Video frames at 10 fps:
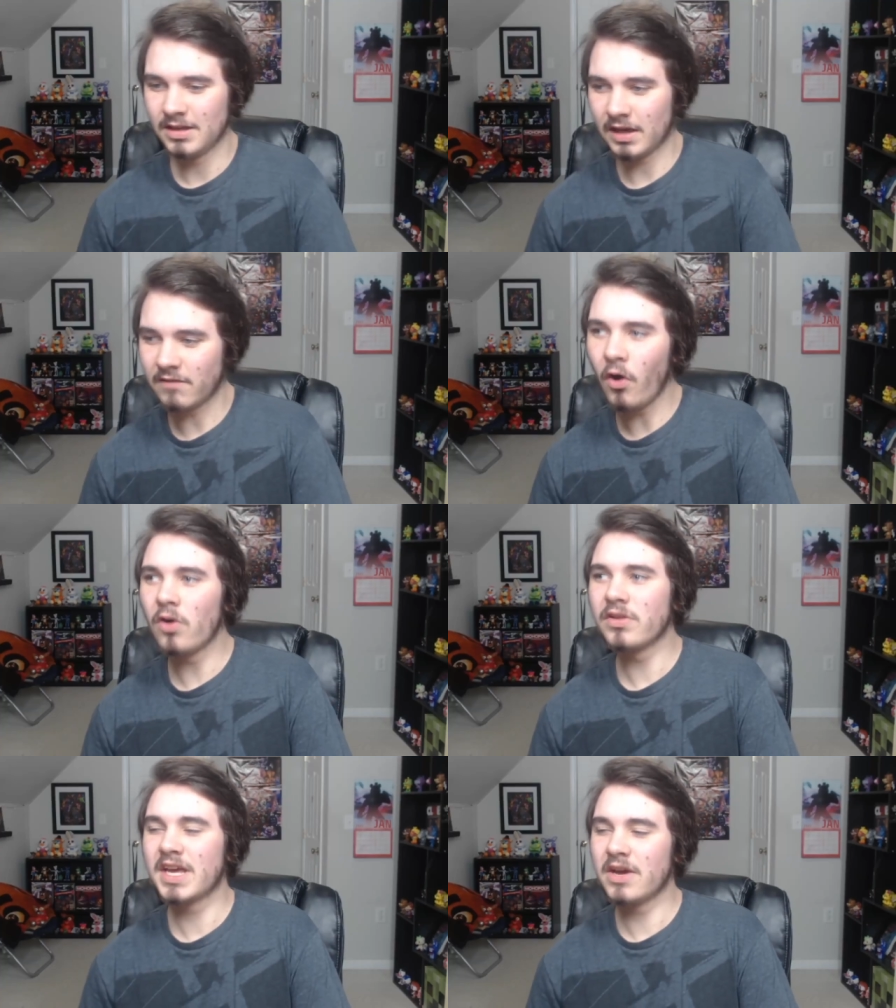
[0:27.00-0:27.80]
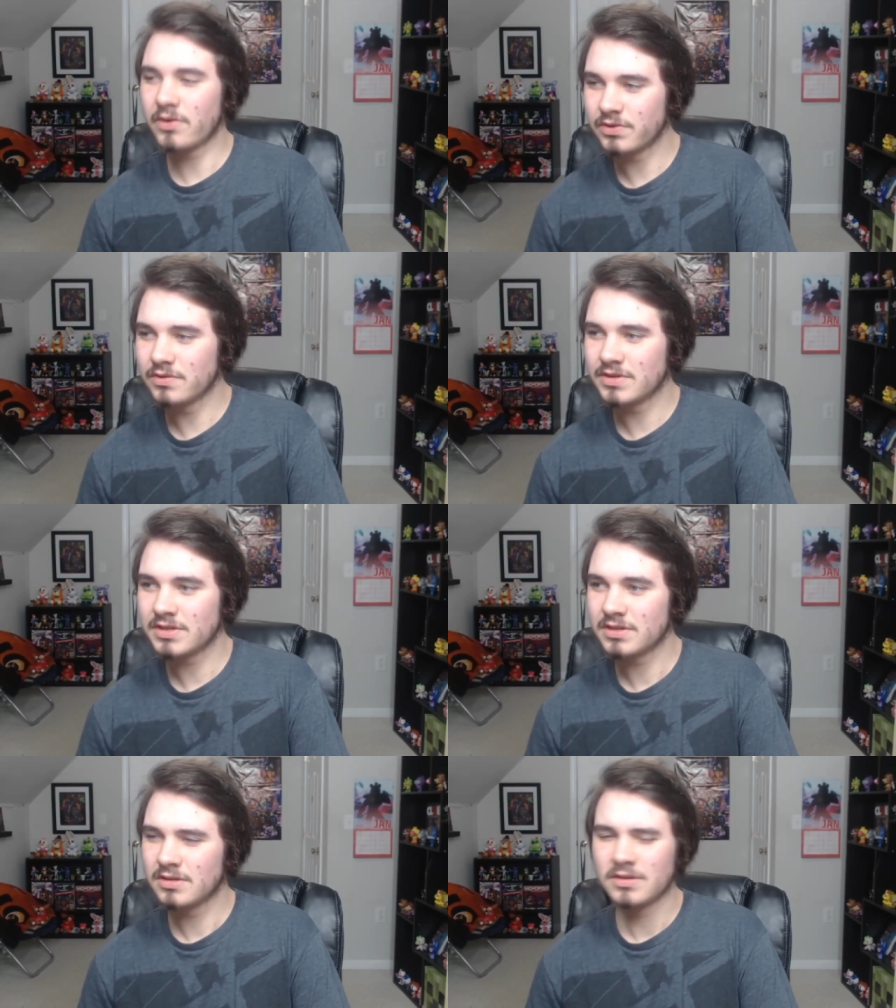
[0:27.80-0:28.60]
Like of all the
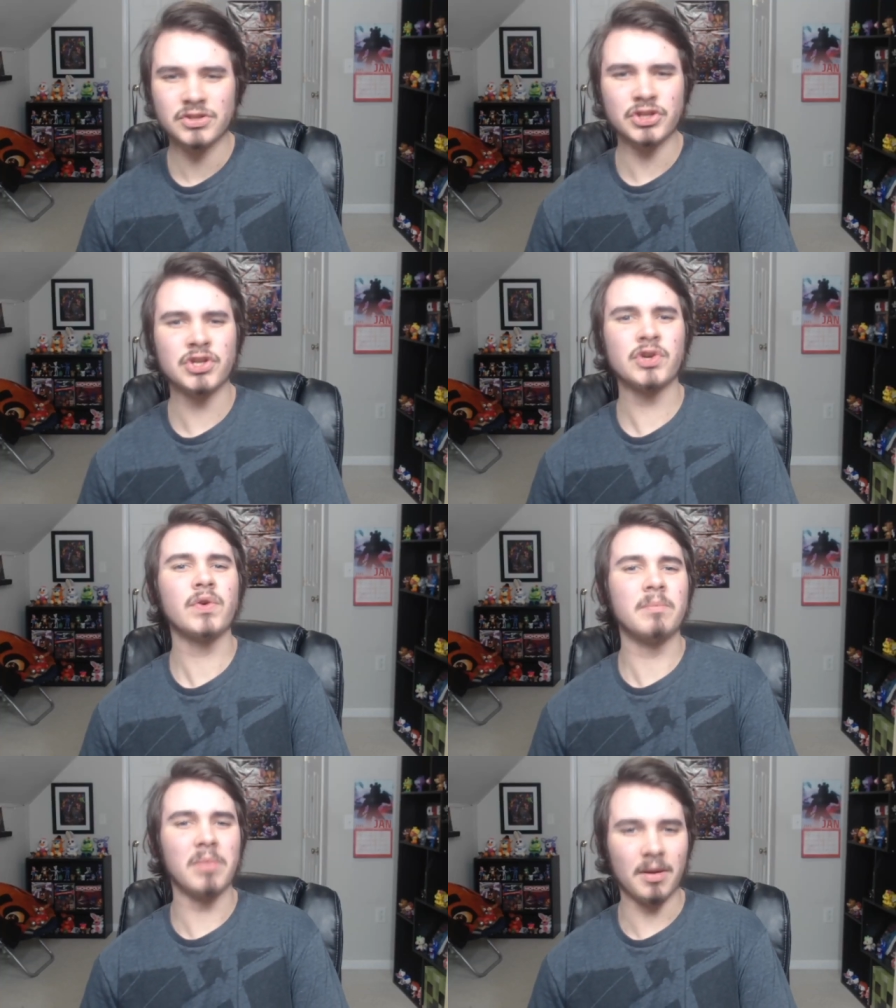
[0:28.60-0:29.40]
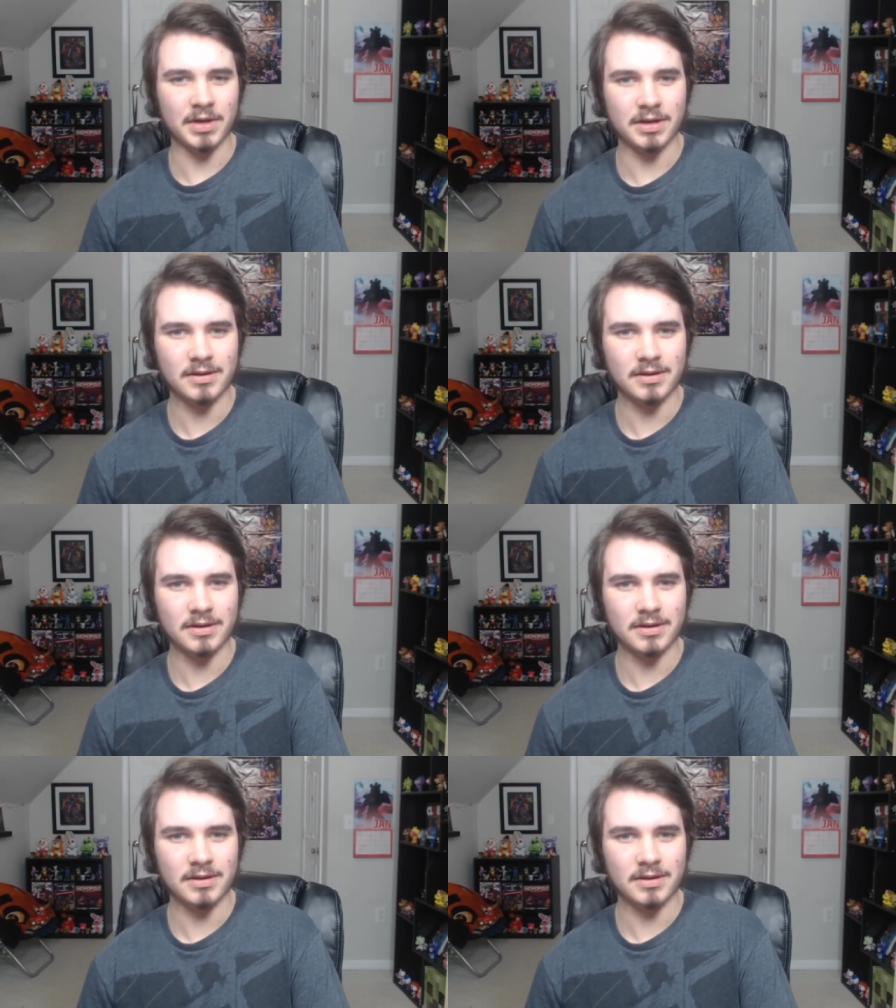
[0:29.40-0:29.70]
characters, Security Puppet.